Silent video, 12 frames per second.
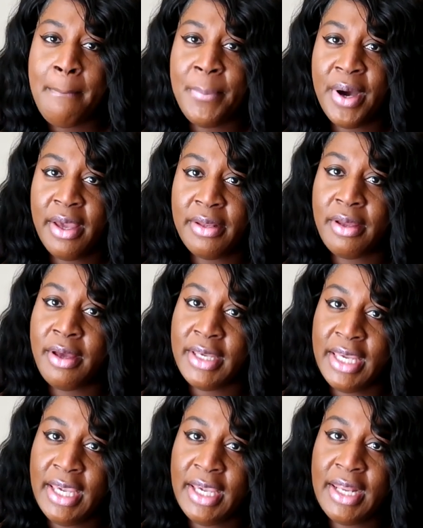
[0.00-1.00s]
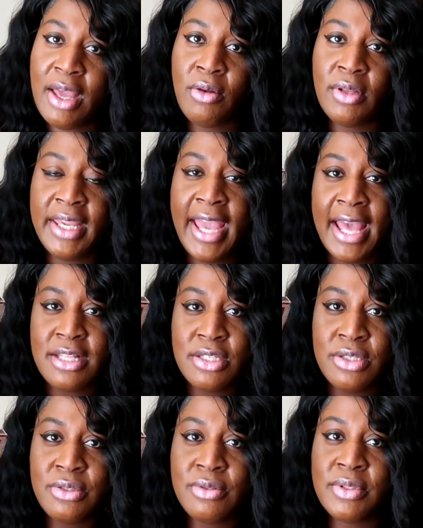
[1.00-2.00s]
but again I only got
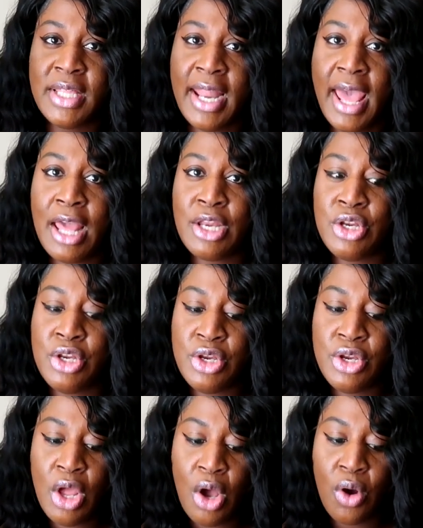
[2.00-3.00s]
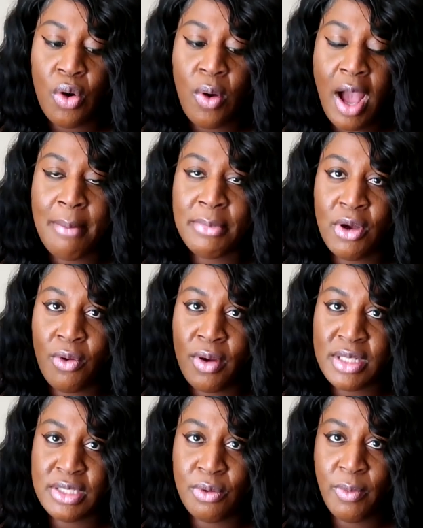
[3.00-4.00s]
two that I know I'm
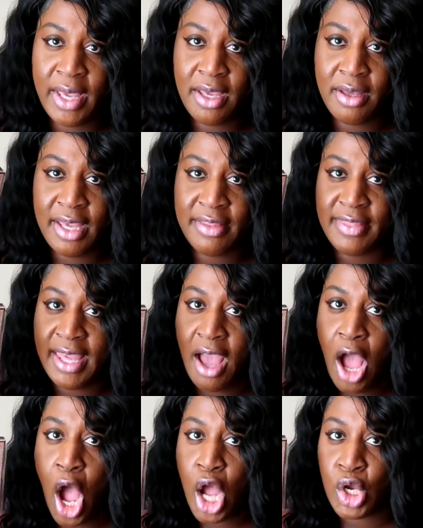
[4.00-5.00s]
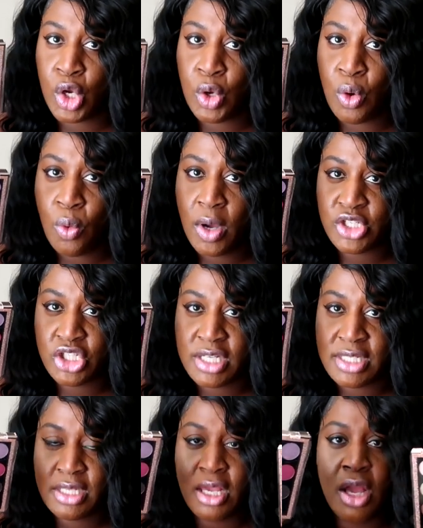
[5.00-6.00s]
going to wear and they are
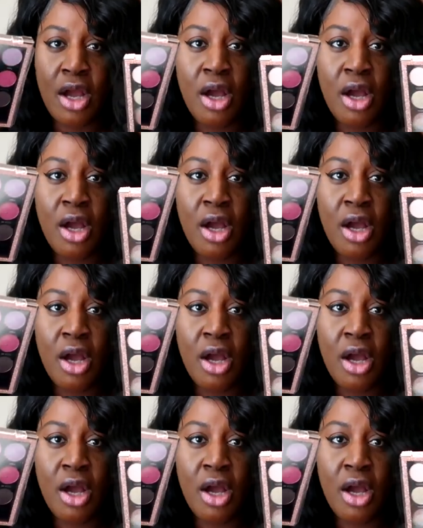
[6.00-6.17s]
gorgeous